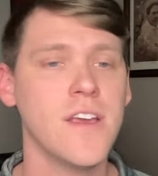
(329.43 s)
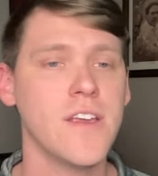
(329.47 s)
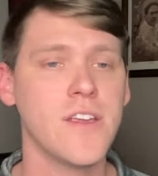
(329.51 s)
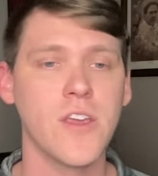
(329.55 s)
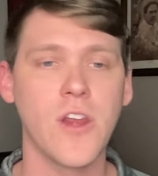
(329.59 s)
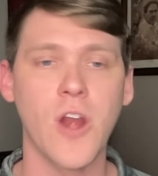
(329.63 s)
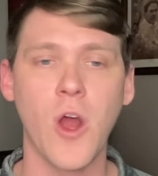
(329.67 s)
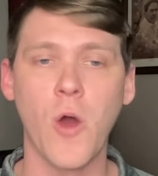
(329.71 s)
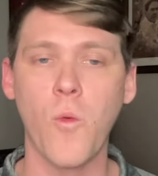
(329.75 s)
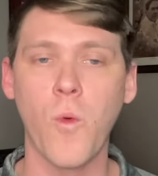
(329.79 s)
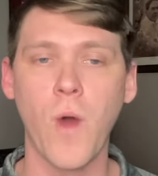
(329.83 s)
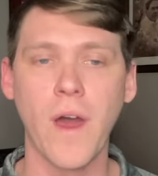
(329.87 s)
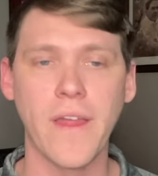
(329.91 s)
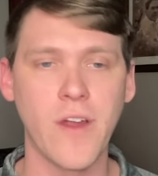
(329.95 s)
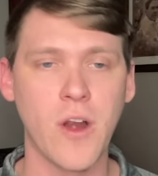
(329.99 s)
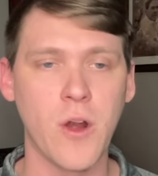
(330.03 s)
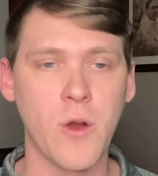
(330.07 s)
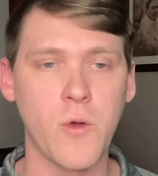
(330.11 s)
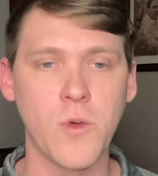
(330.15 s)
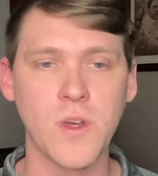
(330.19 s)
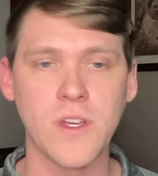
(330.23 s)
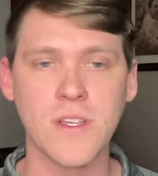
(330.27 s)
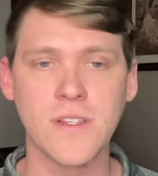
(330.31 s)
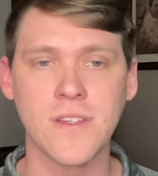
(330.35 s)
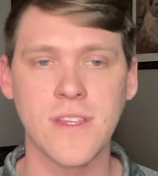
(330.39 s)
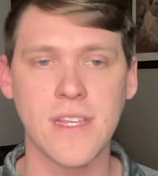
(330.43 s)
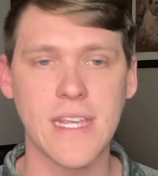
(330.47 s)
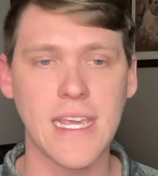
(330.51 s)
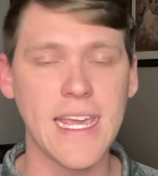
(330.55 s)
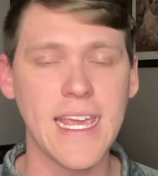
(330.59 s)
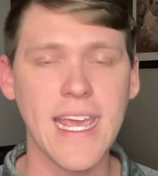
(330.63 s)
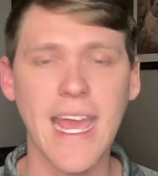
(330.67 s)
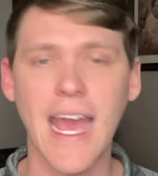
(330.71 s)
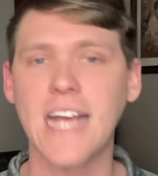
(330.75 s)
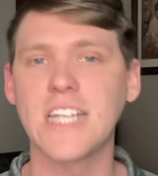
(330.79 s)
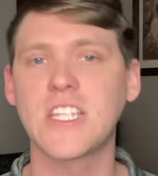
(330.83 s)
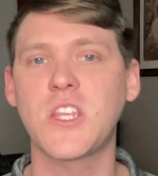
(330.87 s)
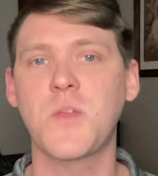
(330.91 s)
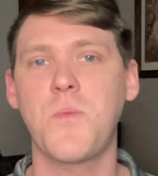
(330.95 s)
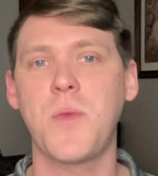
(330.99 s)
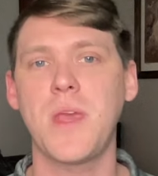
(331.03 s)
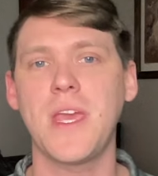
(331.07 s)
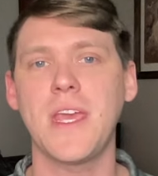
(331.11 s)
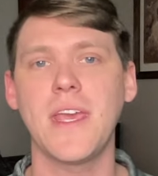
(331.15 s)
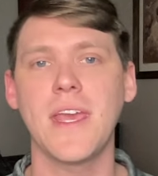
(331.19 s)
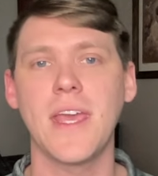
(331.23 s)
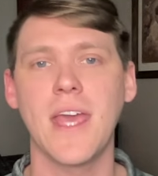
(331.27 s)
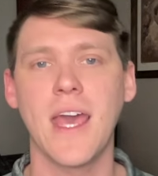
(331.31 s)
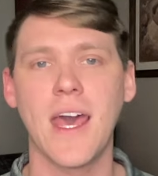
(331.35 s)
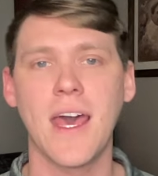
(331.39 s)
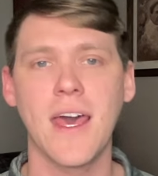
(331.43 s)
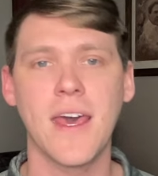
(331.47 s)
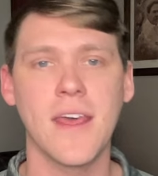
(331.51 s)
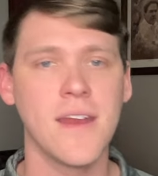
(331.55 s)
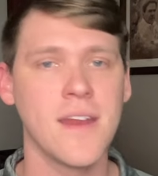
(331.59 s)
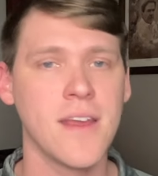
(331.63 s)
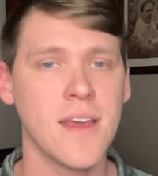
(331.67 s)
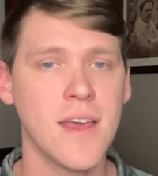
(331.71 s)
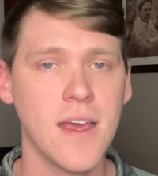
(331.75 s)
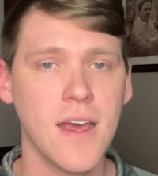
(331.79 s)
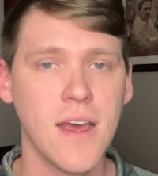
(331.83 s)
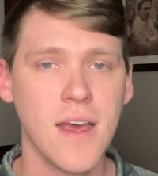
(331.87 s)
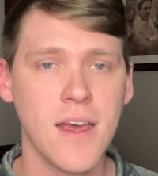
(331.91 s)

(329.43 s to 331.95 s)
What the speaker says: you know, whether it was ESPN,